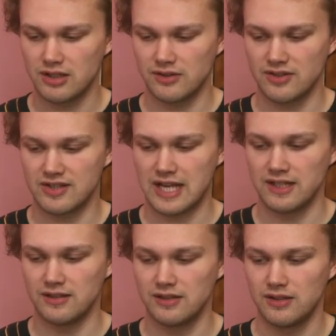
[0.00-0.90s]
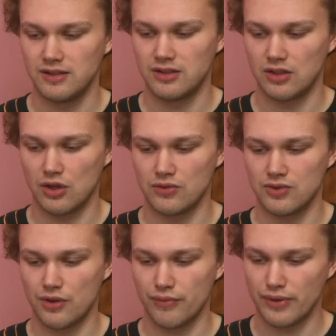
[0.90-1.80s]
and the sand
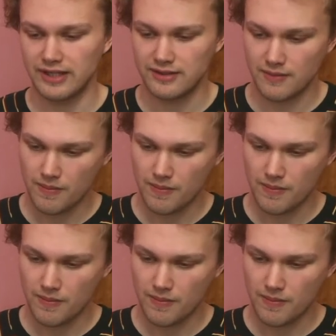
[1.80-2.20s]
closed over it.